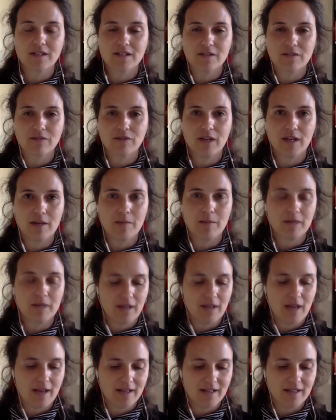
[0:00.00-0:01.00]
of him
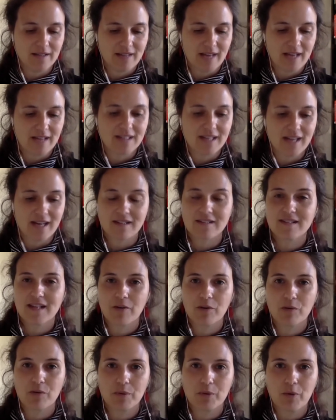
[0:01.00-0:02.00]
and that text, that
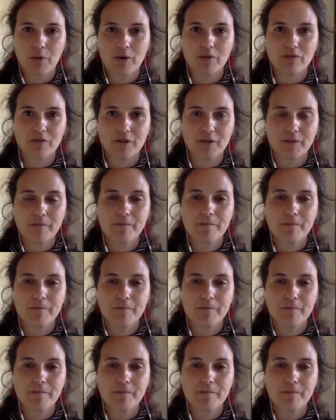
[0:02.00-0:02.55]
would be wonderful.